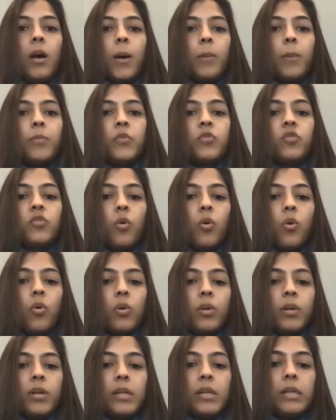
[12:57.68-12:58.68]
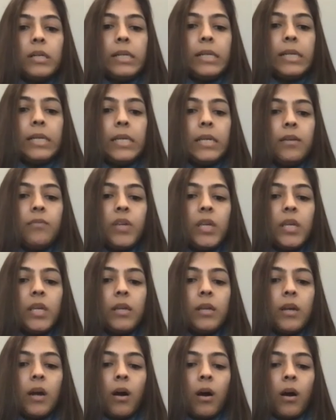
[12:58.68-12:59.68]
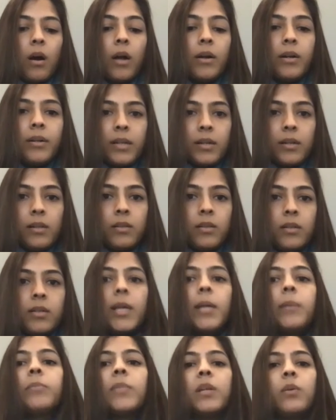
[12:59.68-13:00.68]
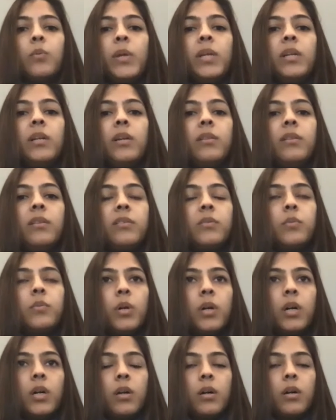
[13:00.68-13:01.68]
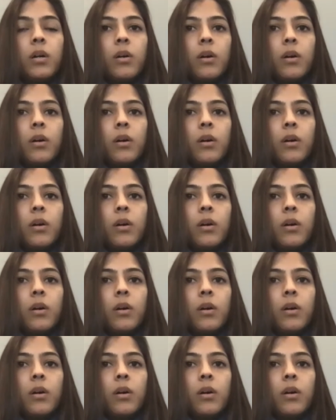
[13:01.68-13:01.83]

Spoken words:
So really, we until the time that we did this work,